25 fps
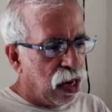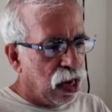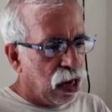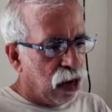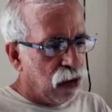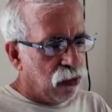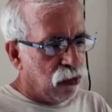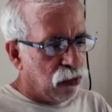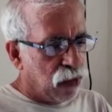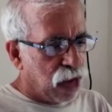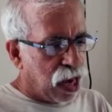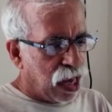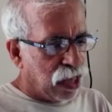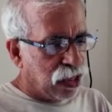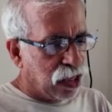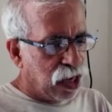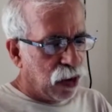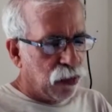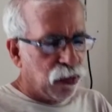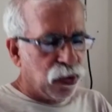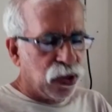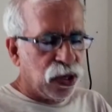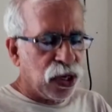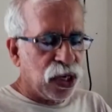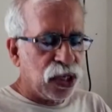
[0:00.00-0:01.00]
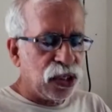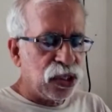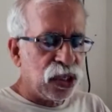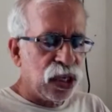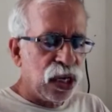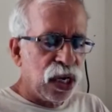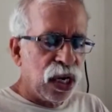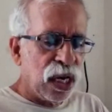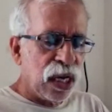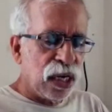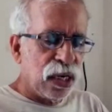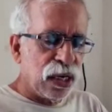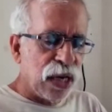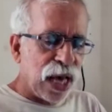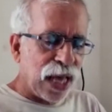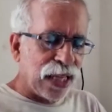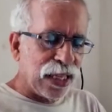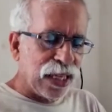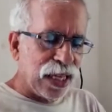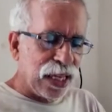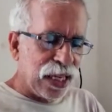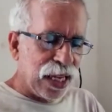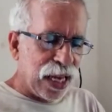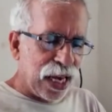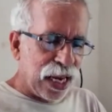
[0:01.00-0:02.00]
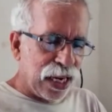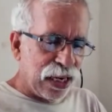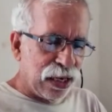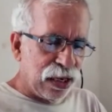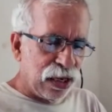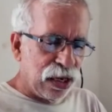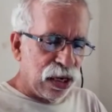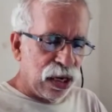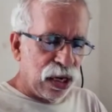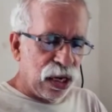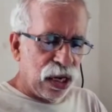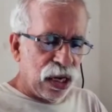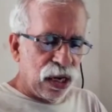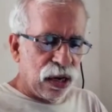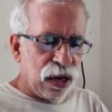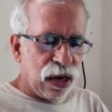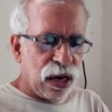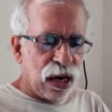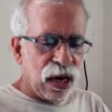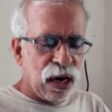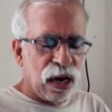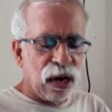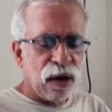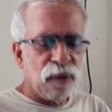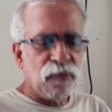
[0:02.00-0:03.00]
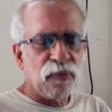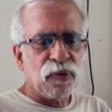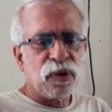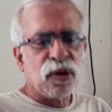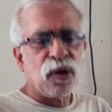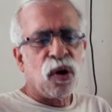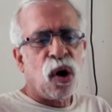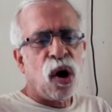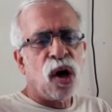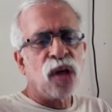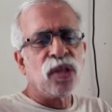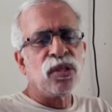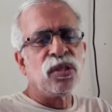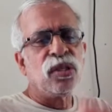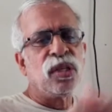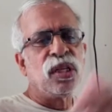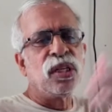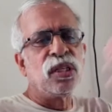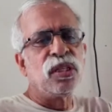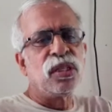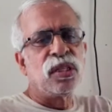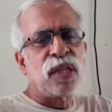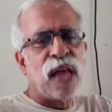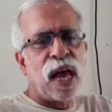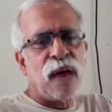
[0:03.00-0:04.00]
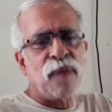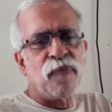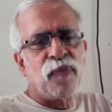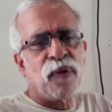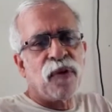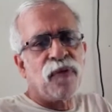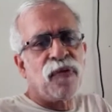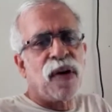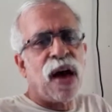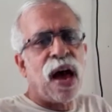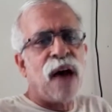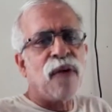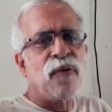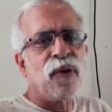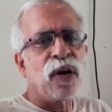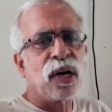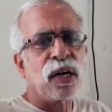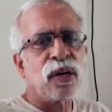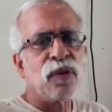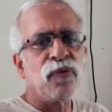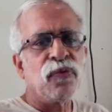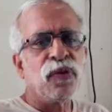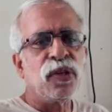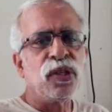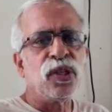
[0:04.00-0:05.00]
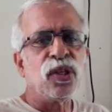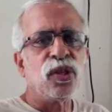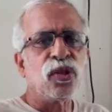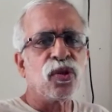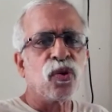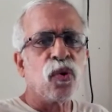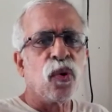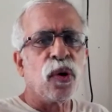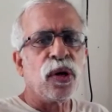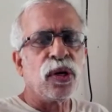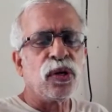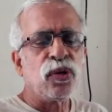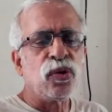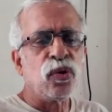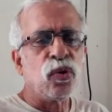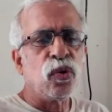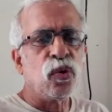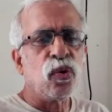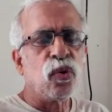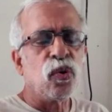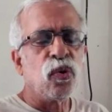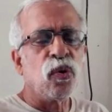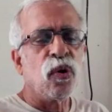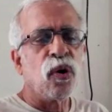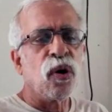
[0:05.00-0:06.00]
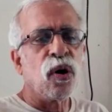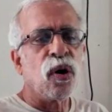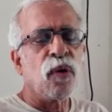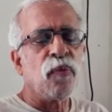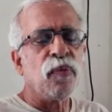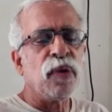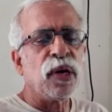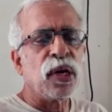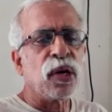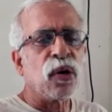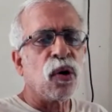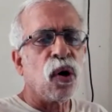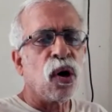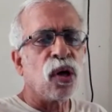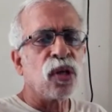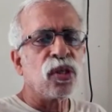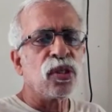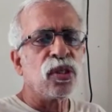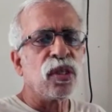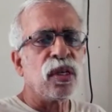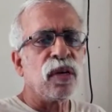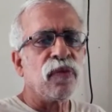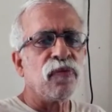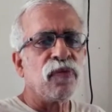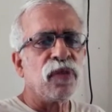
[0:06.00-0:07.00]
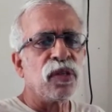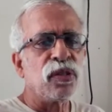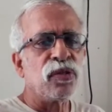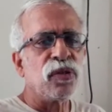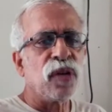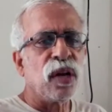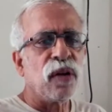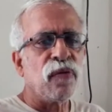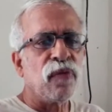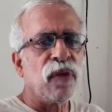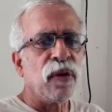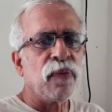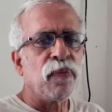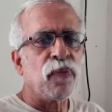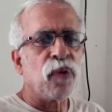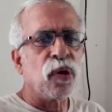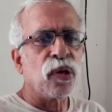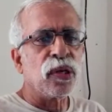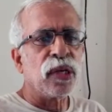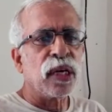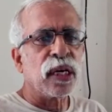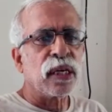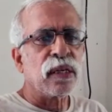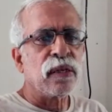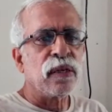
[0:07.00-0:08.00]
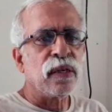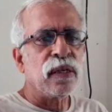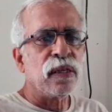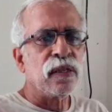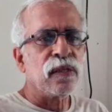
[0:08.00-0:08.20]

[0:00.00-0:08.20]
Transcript: Andhra Pradesh, rather than cause this type of havoc which is going to be caused if this railway project